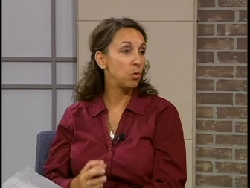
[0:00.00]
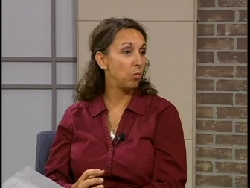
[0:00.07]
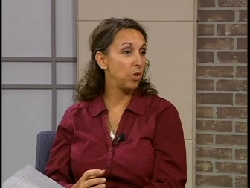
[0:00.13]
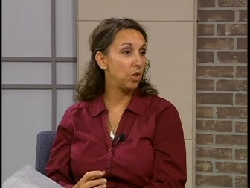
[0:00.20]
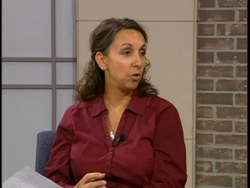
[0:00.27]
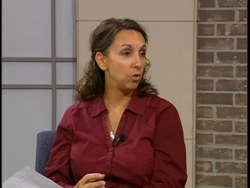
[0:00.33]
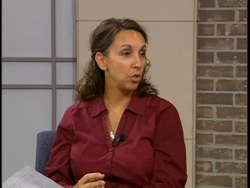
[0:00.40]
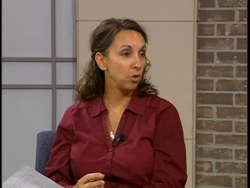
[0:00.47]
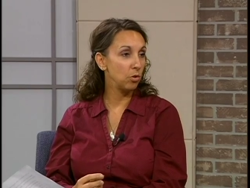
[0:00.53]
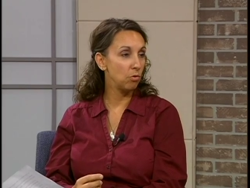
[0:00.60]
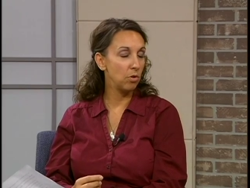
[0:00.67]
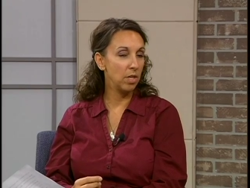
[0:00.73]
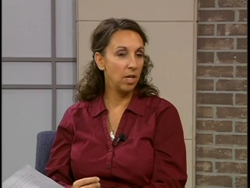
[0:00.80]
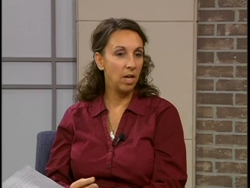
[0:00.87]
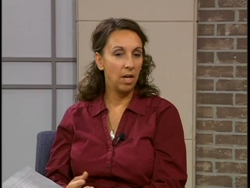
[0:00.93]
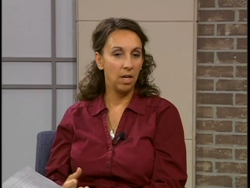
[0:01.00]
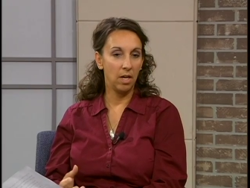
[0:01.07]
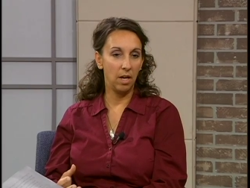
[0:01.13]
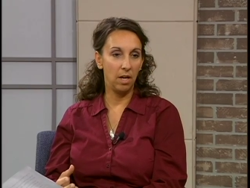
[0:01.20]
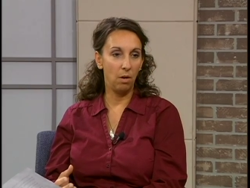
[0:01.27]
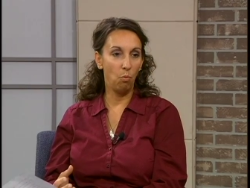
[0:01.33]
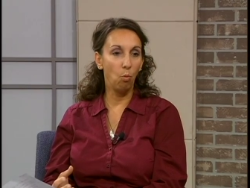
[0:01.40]
with their children
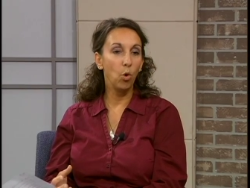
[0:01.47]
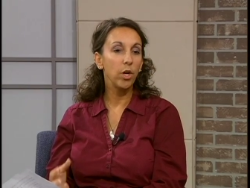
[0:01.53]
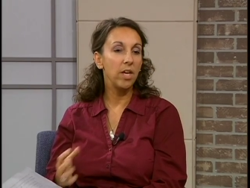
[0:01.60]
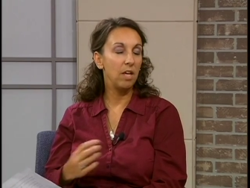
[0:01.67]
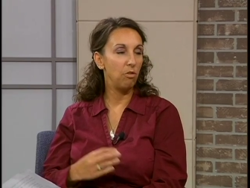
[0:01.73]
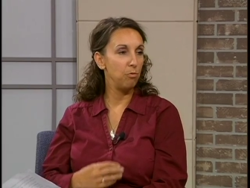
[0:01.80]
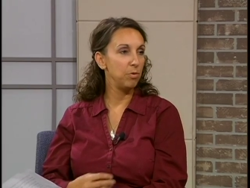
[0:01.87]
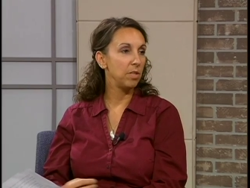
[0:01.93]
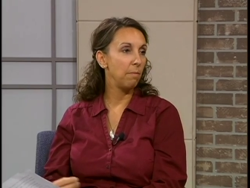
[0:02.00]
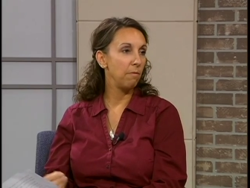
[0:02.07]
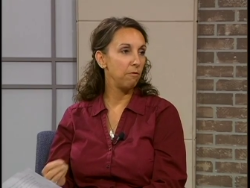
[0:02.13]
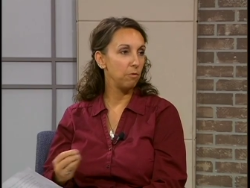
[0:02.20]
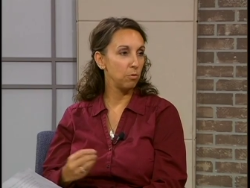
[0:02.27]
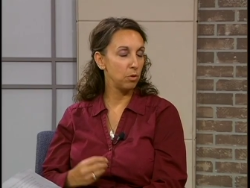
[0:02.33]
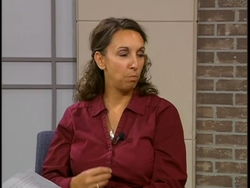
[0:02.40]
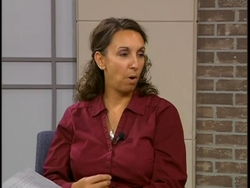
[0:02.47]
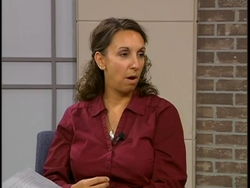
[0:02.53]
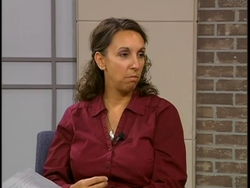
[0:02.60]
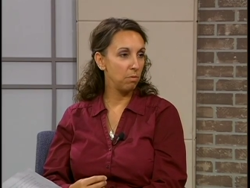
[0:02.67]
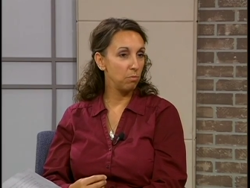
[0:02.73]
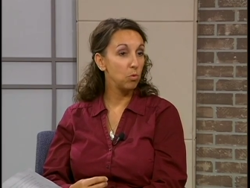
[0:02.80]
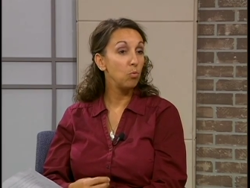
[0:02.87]
and working through some of those
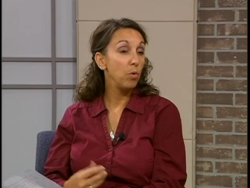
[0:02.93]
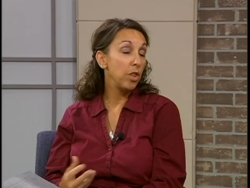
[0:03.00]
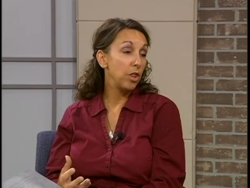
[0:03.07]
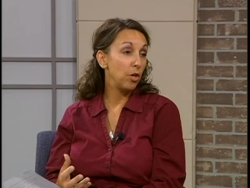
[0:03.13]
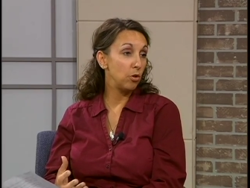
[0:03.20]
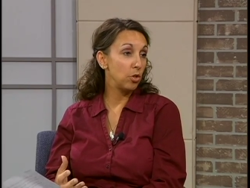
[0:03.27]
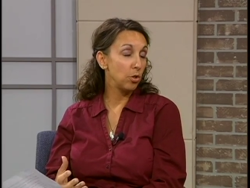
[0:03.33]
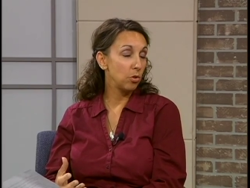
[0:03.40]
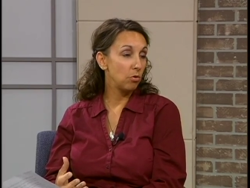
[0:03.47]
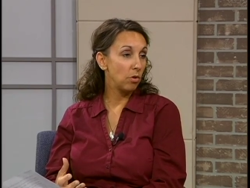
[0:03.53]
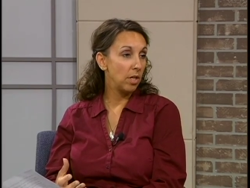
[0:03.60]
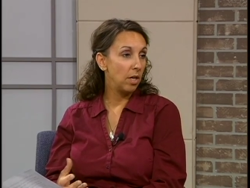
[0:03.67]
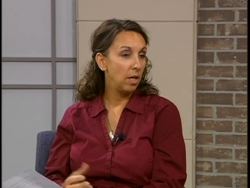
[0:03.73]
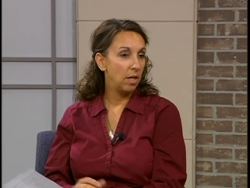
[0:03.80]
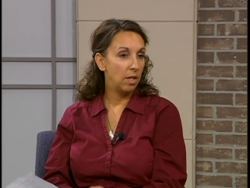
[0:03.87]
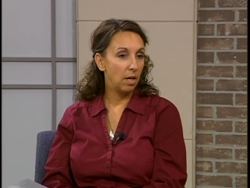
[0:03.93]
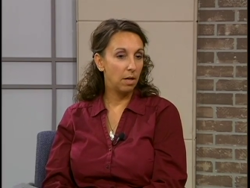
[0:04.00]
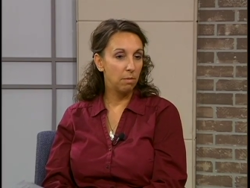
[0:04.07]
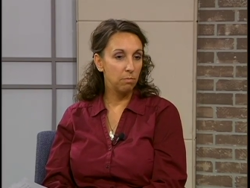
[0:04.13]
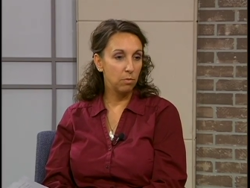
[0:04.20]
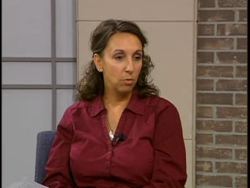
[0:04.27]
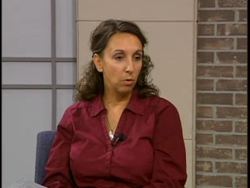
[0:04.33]
problems with their children.
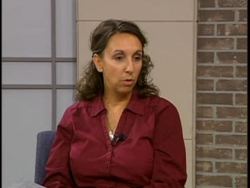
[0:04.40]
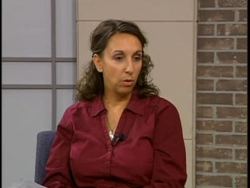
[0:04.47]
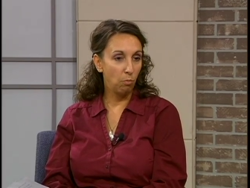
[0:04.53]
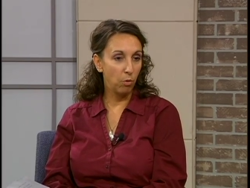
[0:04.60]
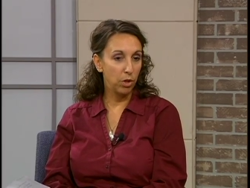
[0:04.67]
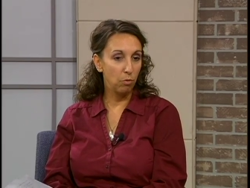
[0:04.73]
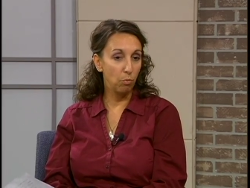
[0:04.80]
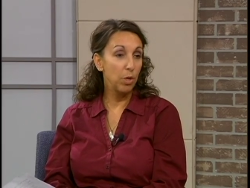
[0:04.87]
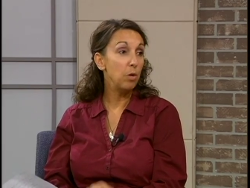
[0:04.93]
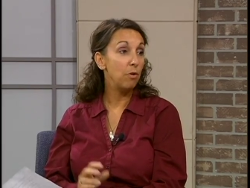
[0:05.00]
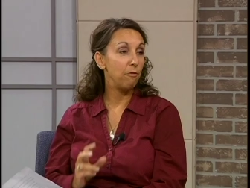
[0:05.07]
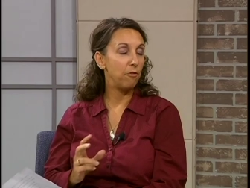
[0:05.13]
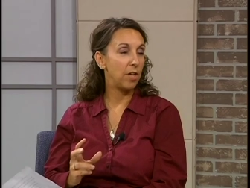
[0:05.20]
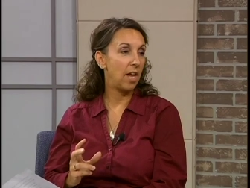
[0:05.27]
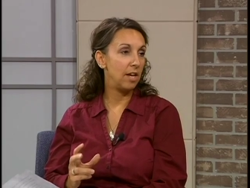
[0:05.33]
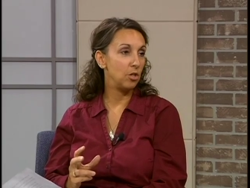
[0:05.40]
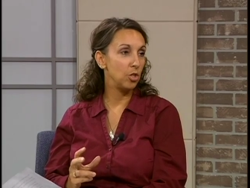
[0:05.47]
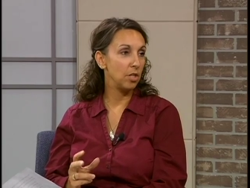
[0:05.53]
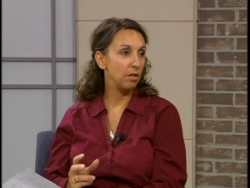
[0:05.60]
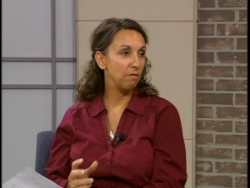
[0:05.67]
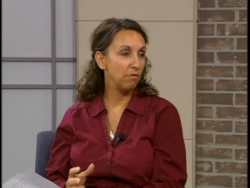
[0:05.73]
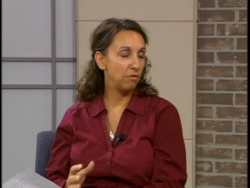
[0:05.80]
With
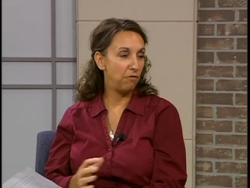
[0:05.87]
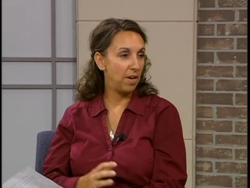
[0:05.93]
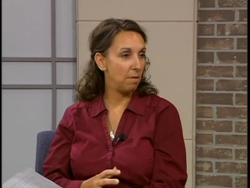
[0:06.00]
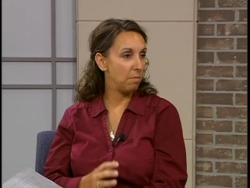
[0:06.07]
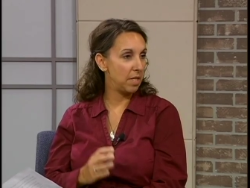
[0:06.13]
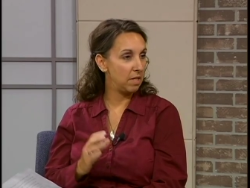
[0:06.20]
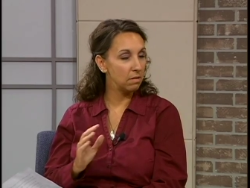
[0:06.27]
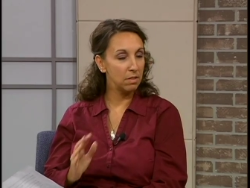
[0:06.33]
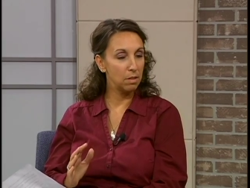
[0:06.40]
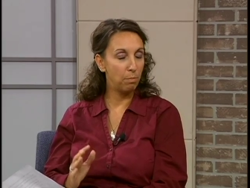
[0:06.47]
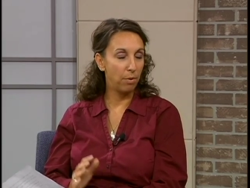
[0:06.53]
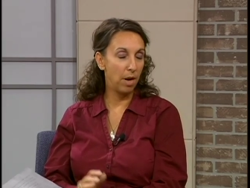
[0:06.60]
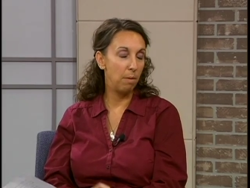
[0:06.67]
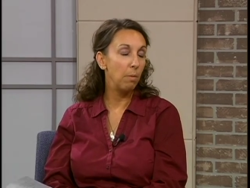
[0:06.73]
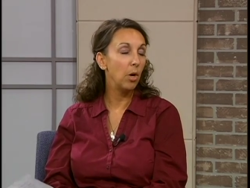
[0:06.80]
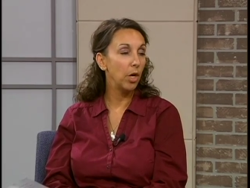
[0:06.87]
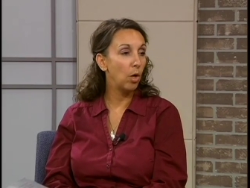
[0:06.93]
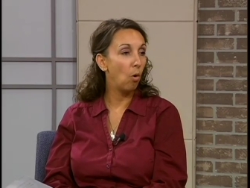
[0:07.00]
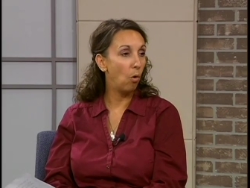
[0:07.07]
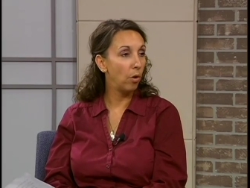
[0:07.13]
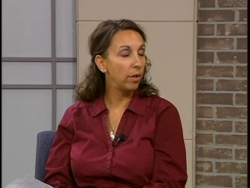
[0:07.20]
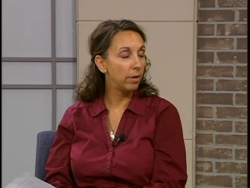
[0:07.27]
reunification of the family is the primary
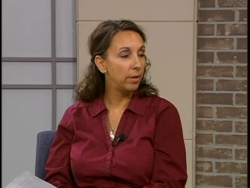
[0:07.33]
goal.